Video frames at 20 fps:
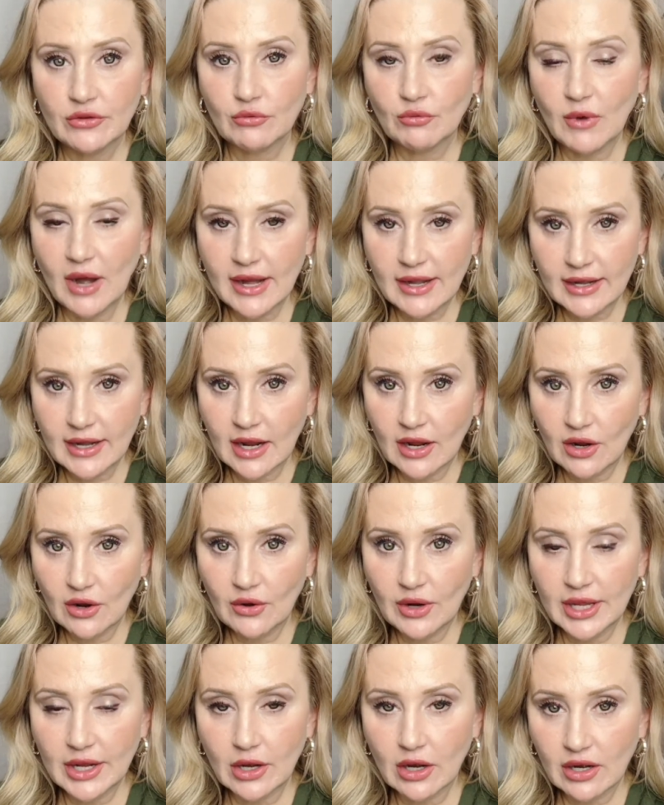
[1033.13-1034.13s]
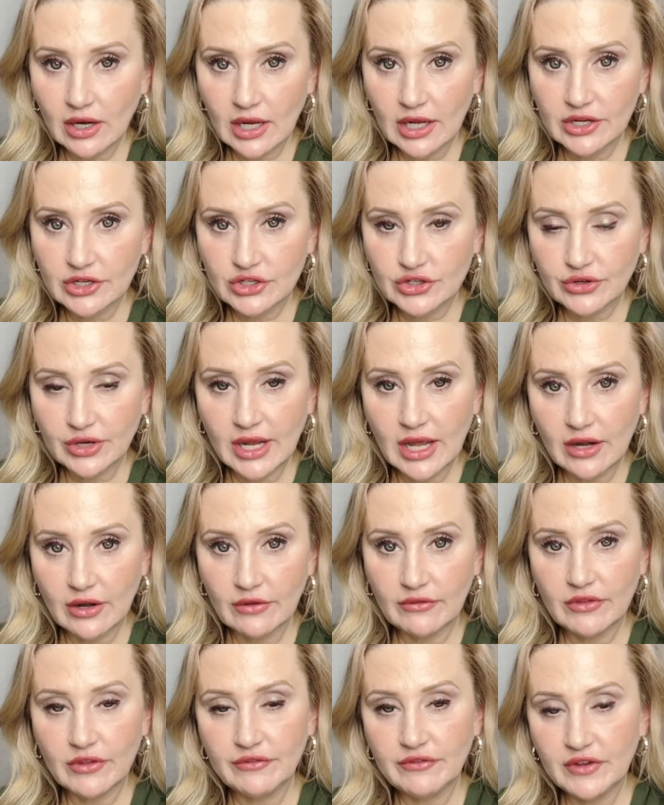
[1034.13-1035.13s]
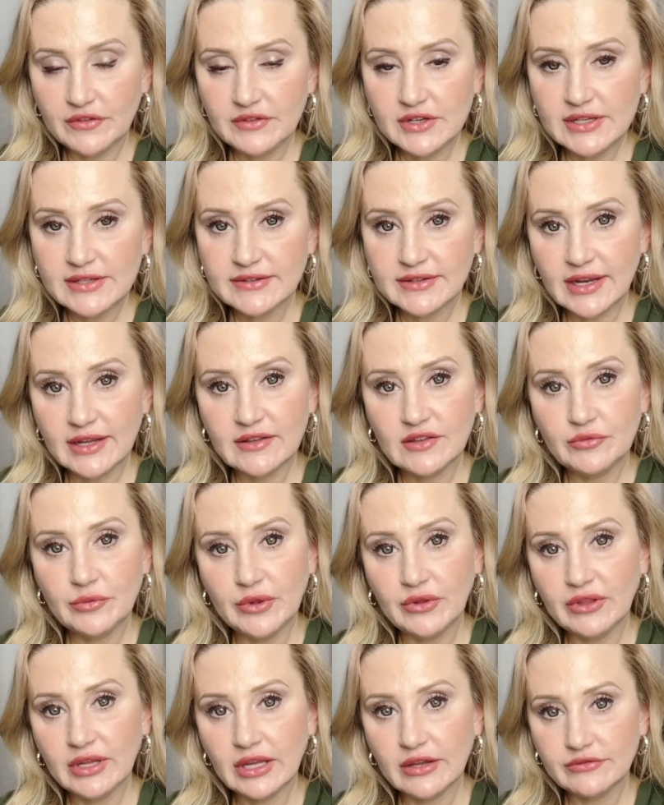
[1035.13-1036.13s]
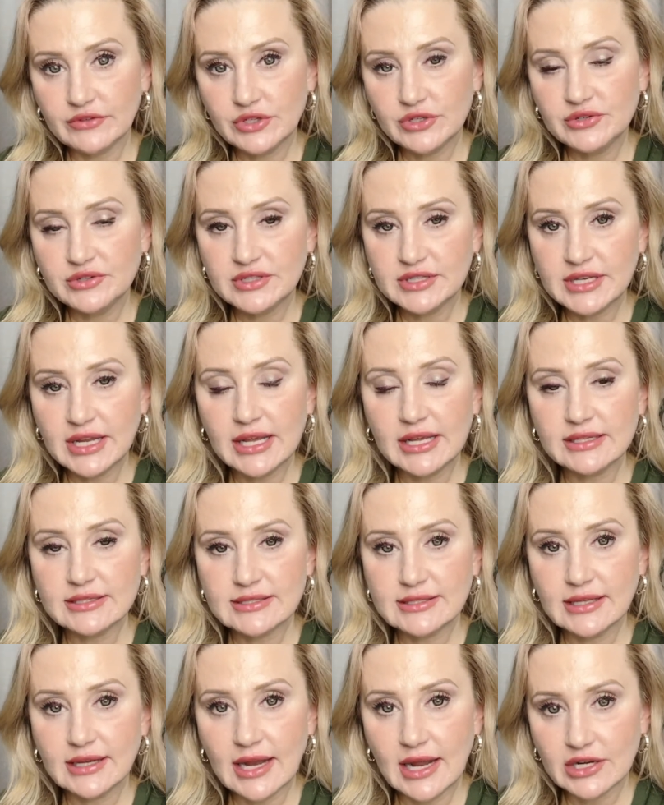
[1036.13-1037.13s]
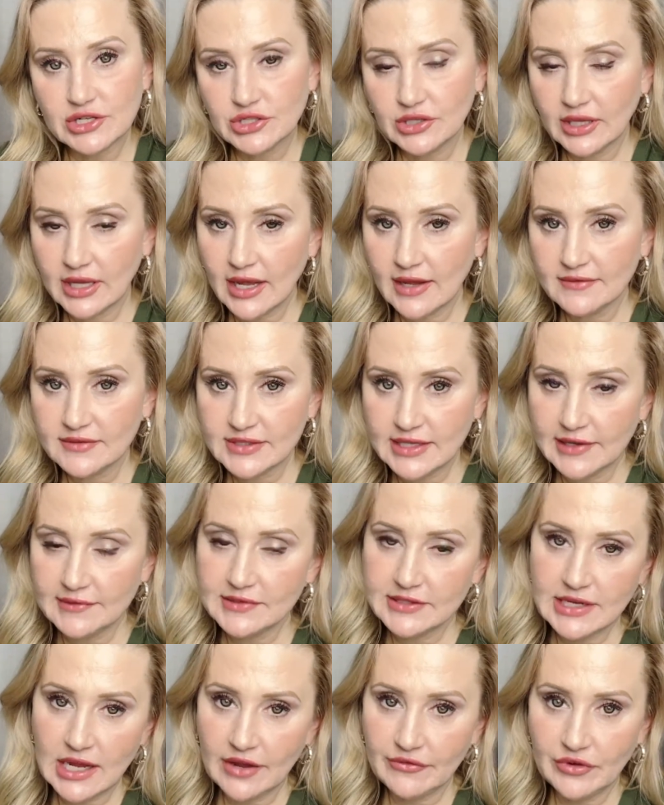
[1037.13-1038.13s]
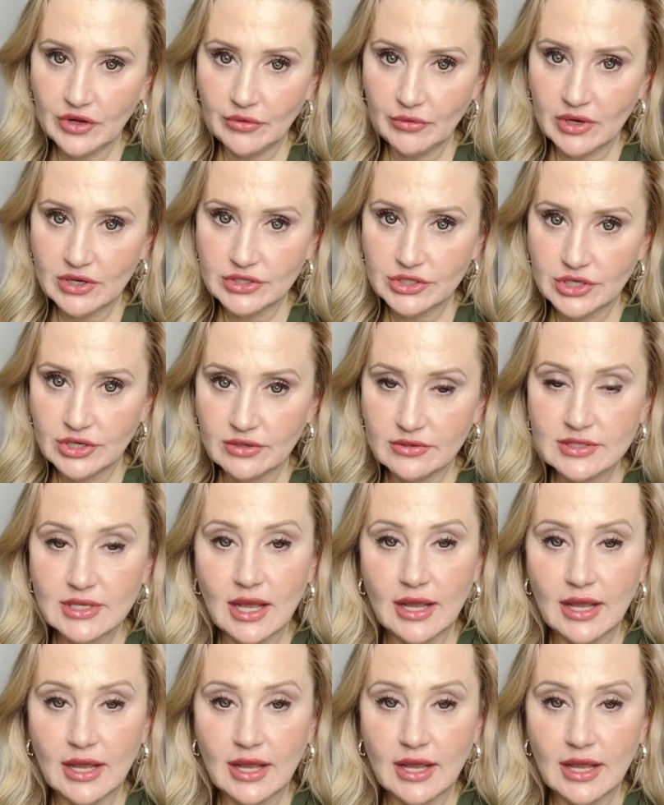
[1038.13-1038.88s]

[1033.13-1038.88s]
Right now in our country, out of the 50 states, we only have 2 states that actually have safe staffing ratios.